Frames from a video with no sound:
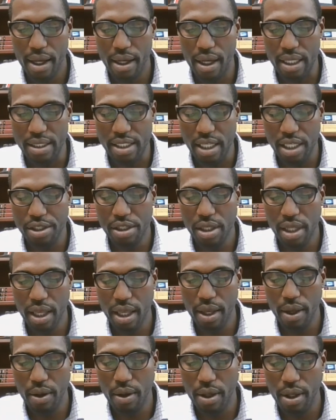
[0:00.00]

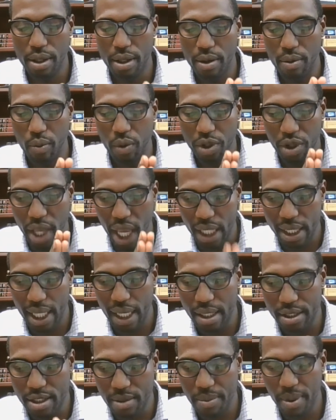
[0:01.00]
essentially, when you hand
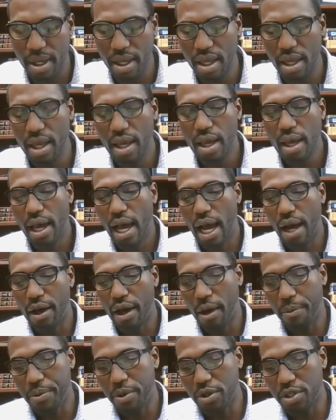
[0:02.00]
that in to me, I'll
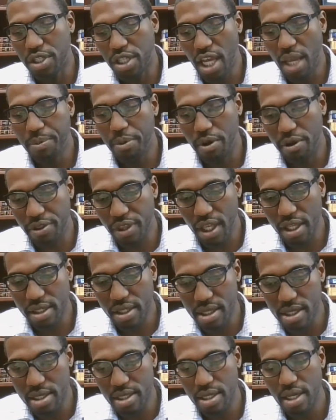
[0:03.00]
help you shape your
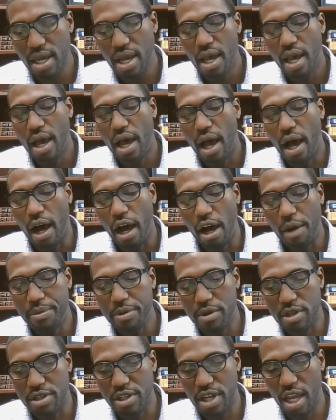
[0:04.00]
thesis. I'll
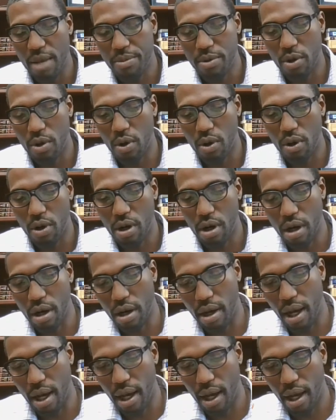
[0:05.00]
help you shape
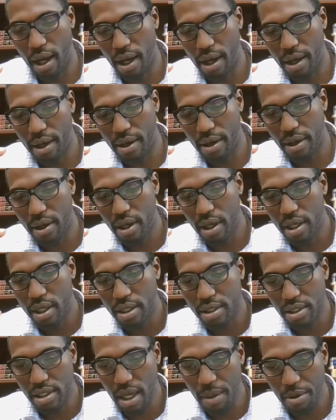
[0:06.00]
your
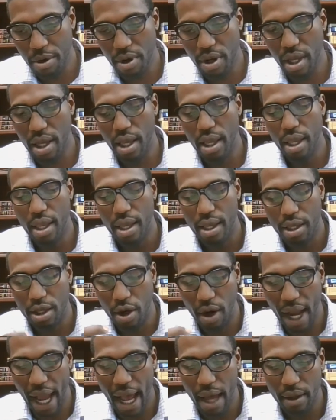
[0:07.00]
summary,
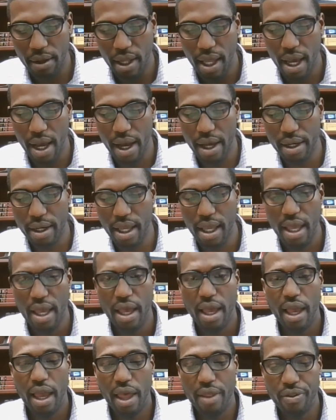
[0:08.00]
your outline,
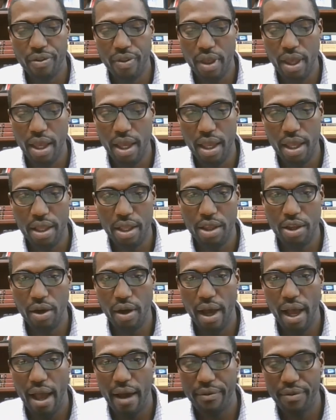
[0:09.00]
and then
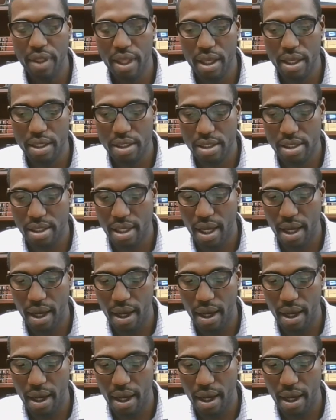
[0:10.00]
you'll have this